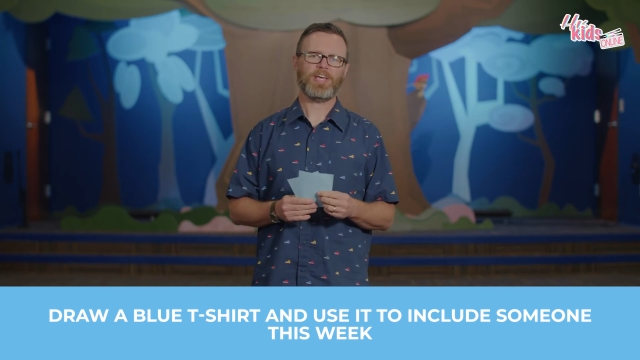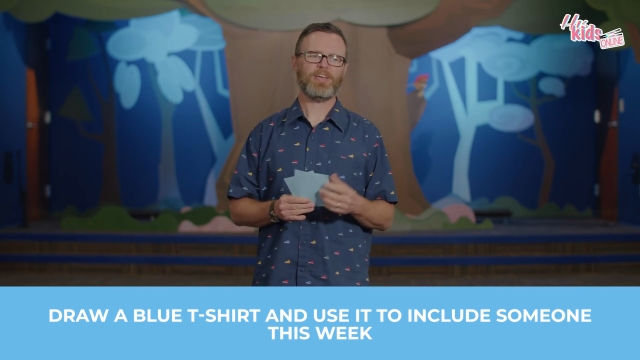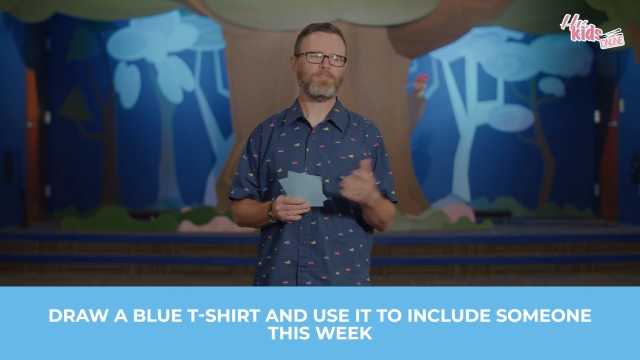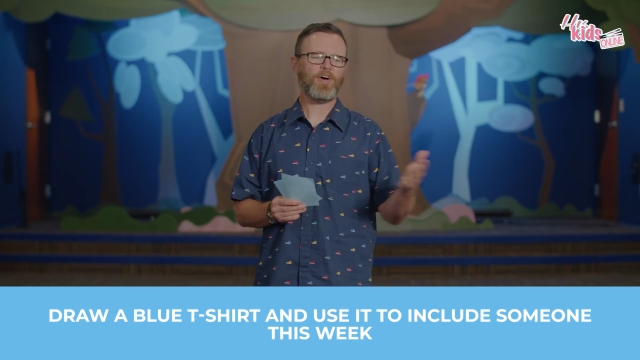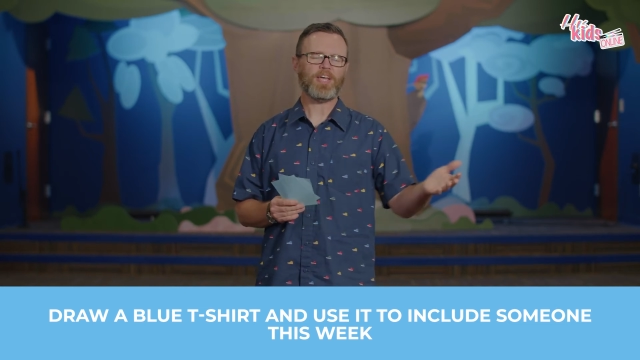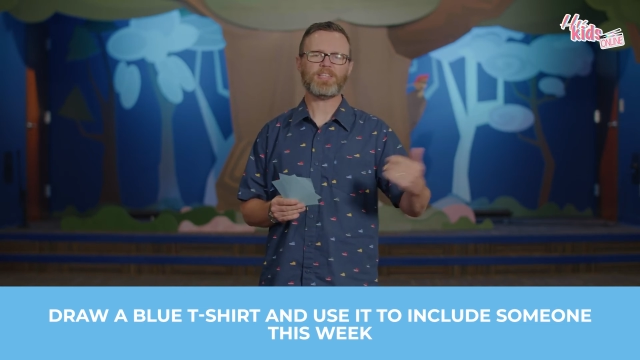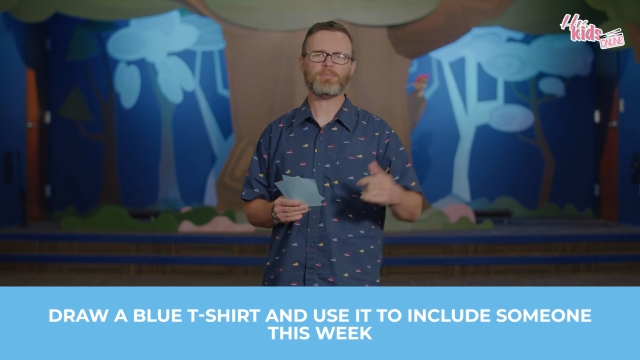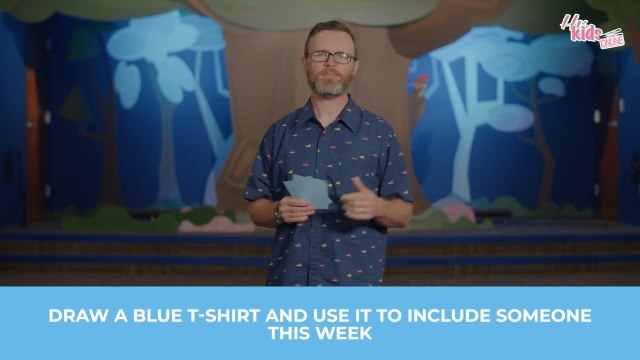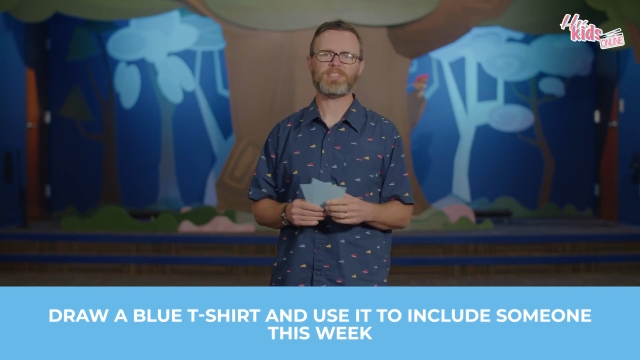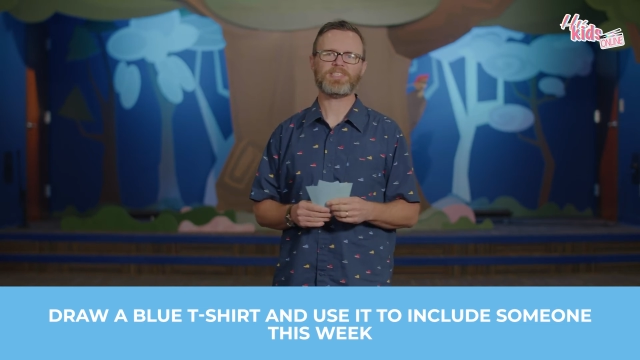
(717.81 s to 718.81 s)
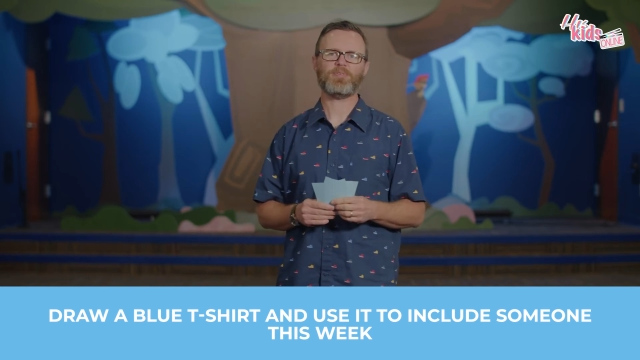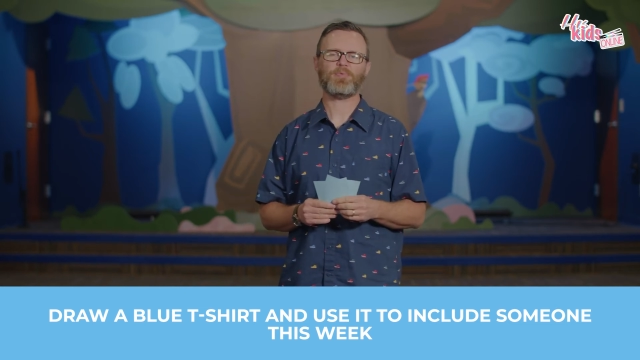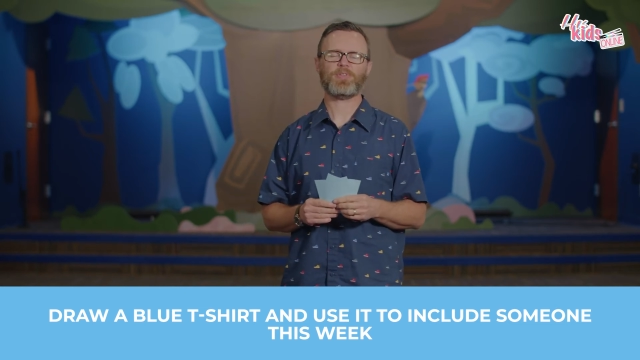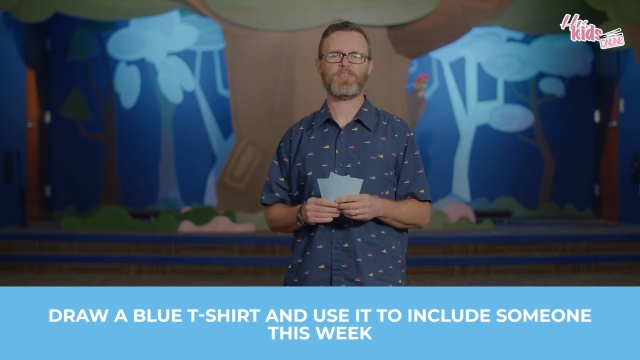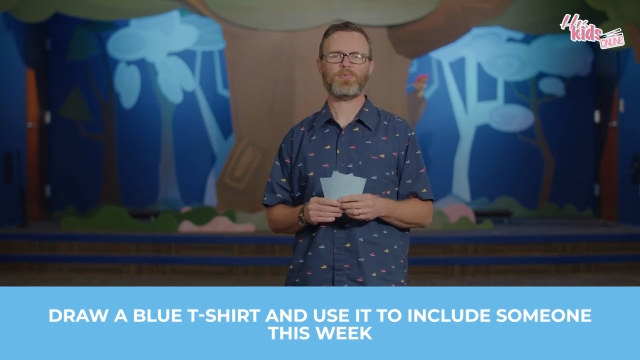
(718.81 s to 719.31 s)
Invite them to sit
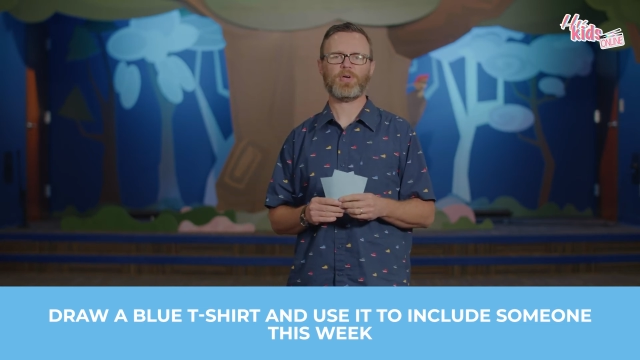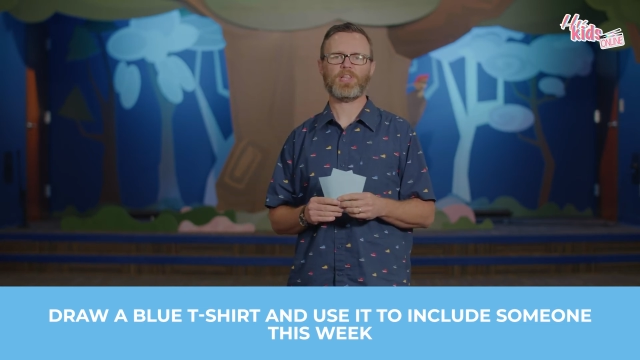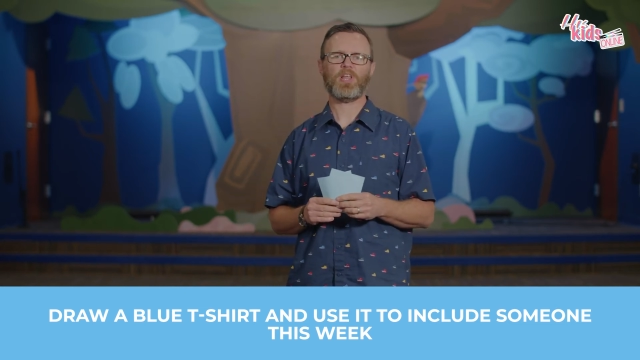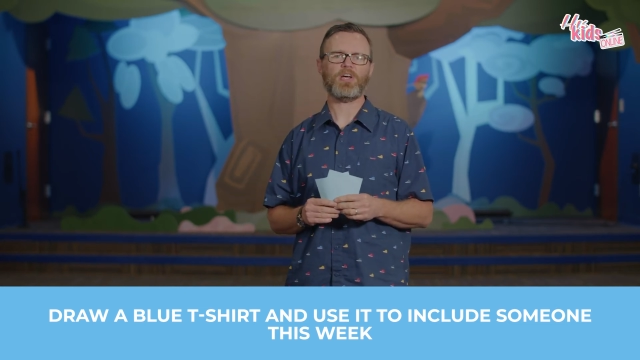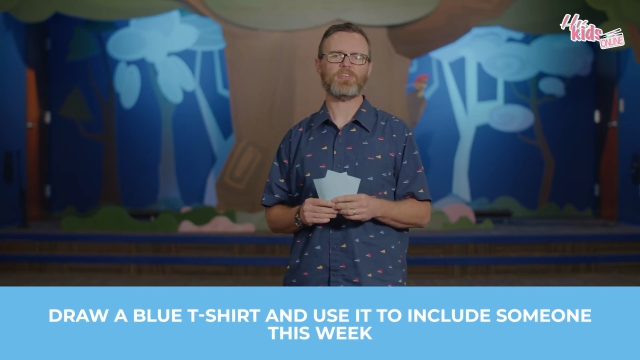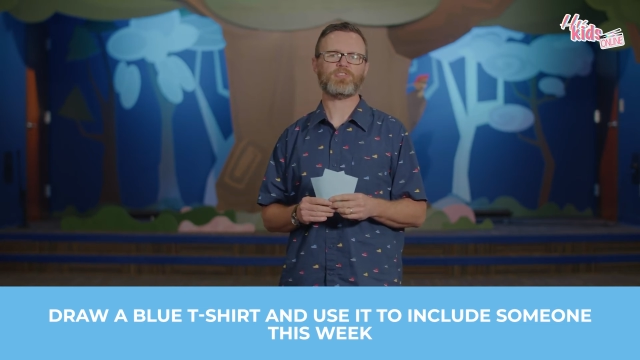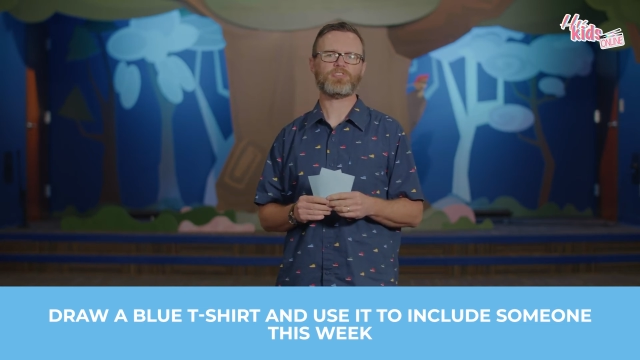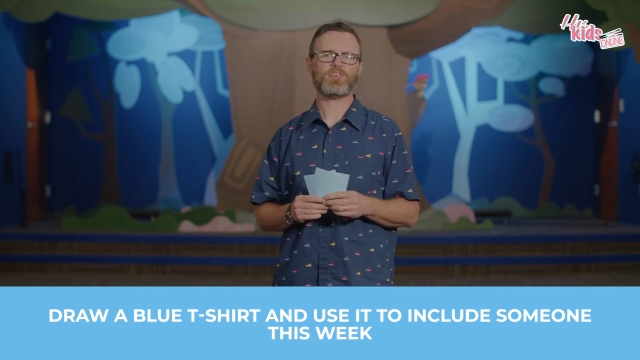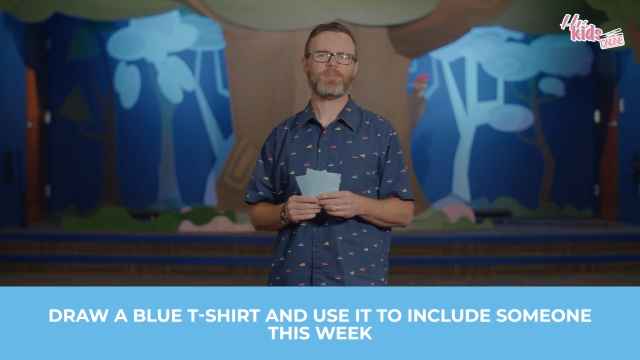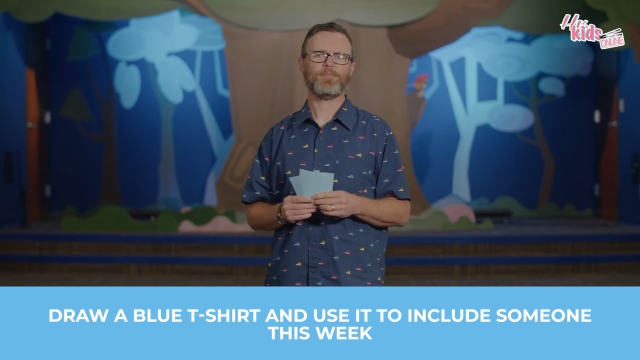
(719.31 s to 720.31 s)
with you at lunch.